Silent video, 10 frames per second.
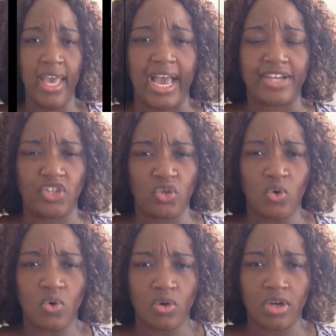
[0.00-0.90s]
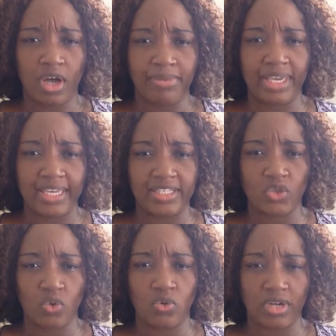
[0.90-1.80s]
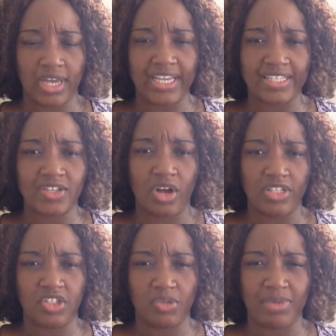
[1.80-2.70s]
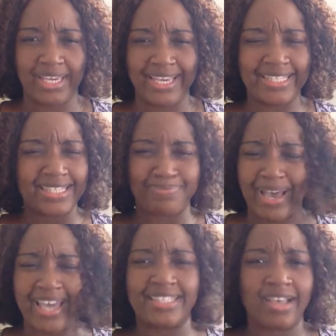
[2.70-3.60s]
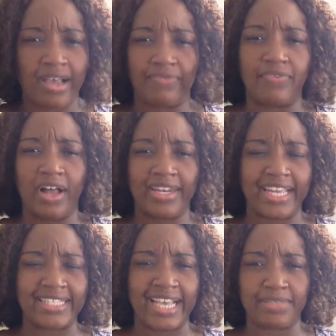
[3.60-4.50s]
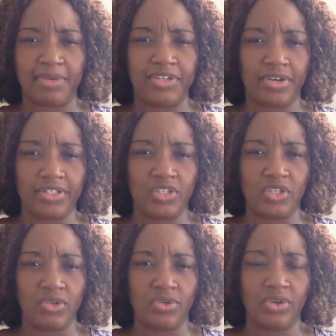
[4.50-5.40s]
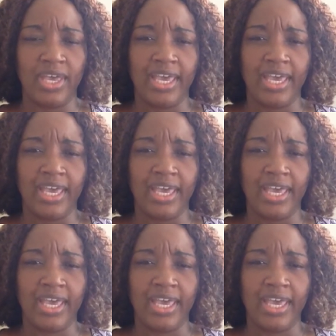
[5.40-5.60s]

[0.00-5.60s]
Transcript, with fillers: And you coming into who God has called you to be, in spite of all that has been done to you,